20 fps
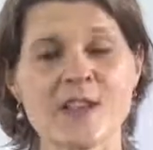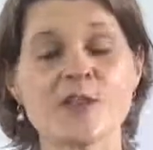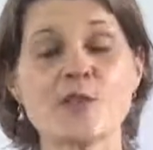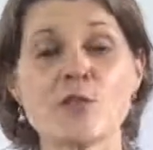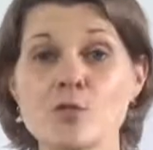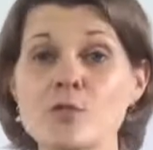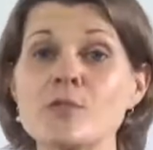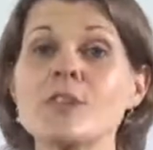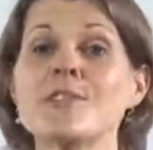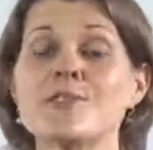
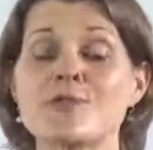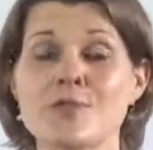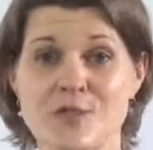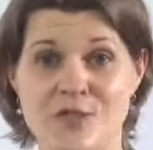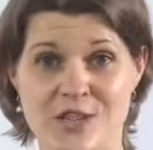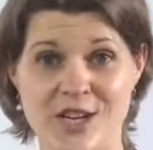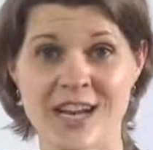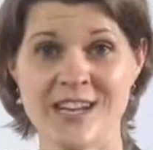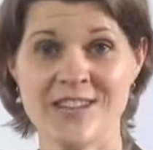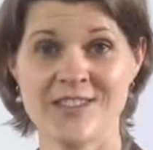You need to
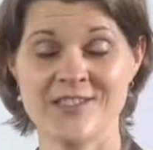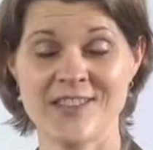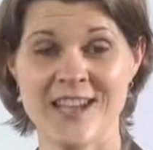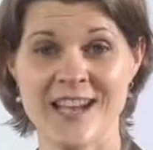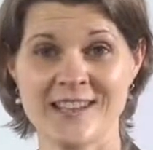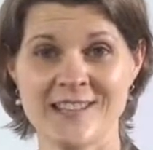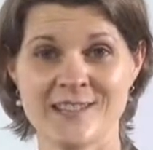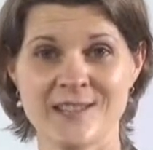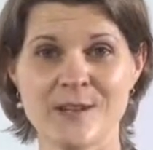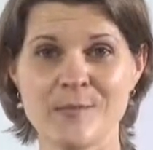change
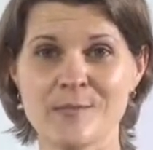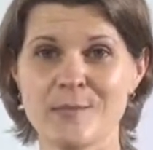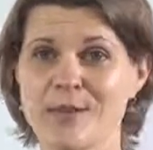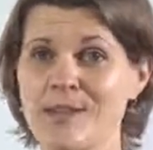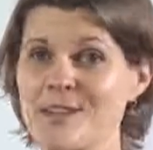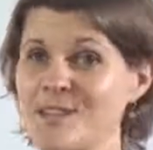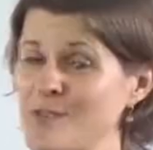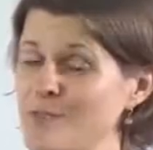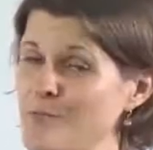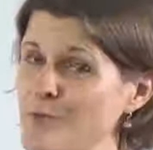that,
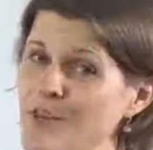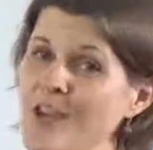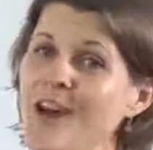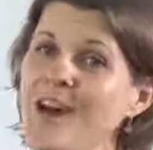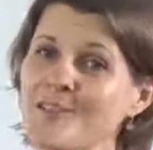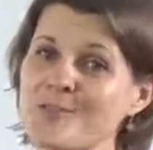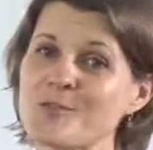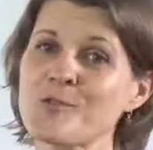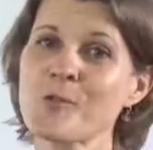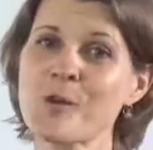because if we
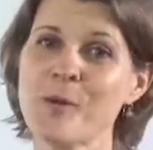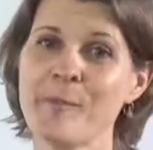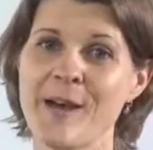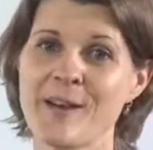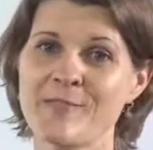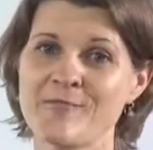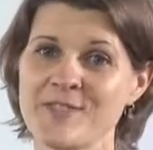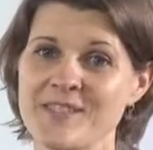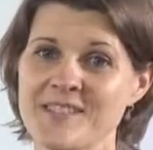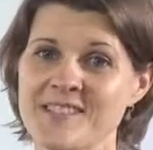can't talk
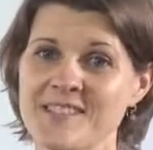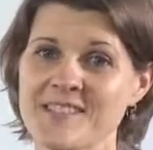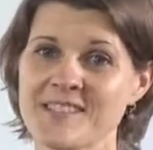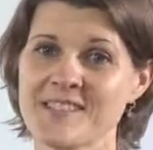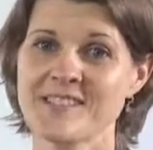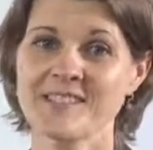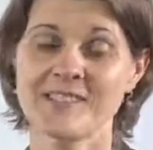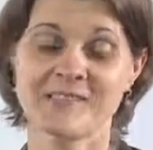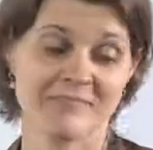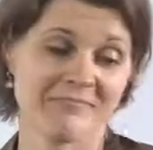about risks,